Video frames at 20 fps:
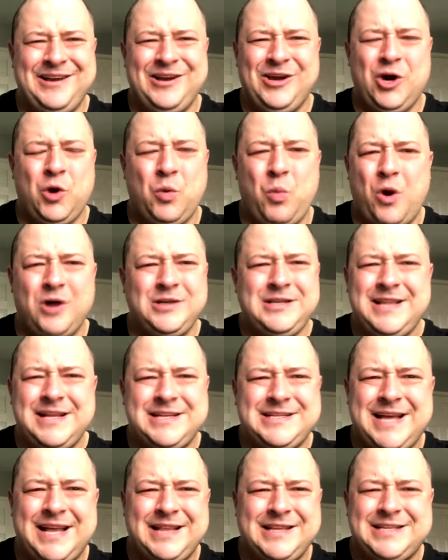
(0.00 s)
Why didn't they
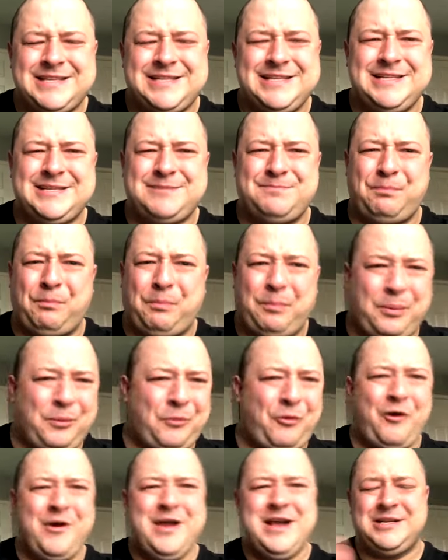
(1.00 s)
tell us this
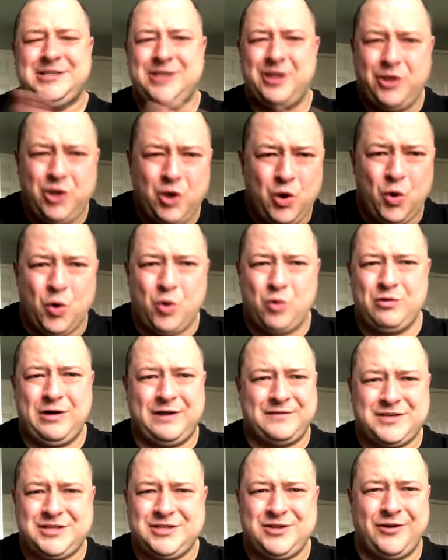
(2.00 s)
prior to the
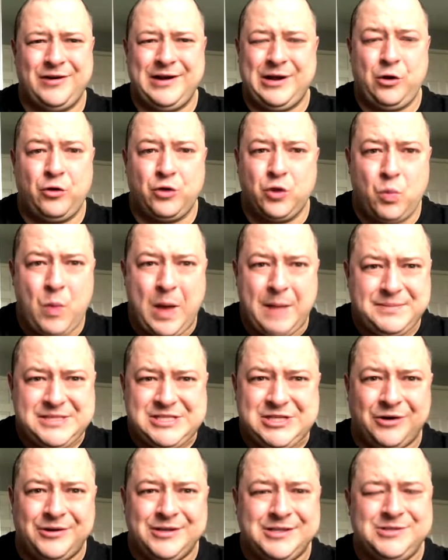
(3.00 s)
autograph signing on the
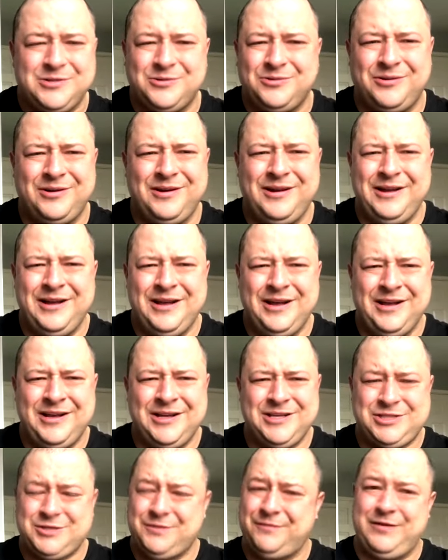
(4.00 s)
website or
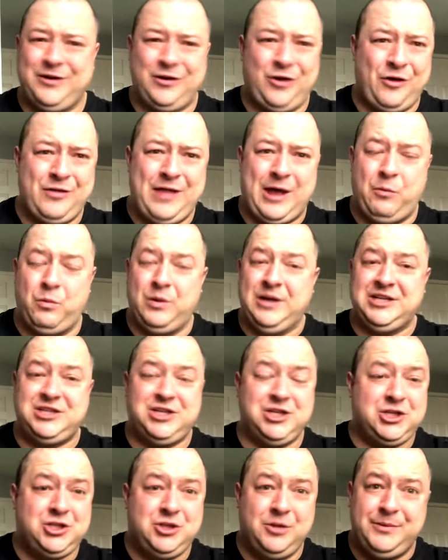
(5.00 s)
something like that? Well, it's
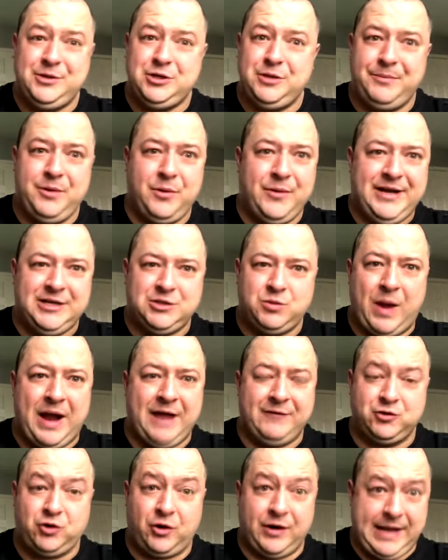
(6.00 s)
just WWE's way
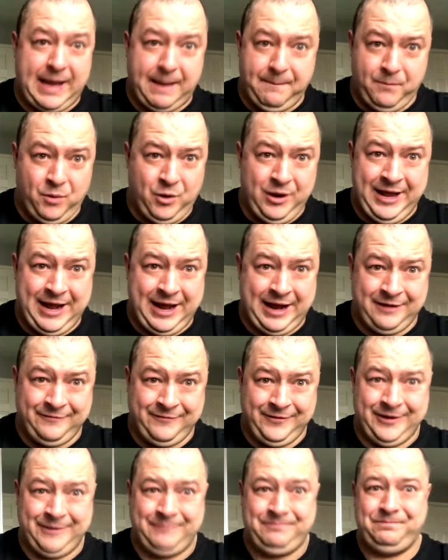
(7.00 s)
of trying to get money out of you.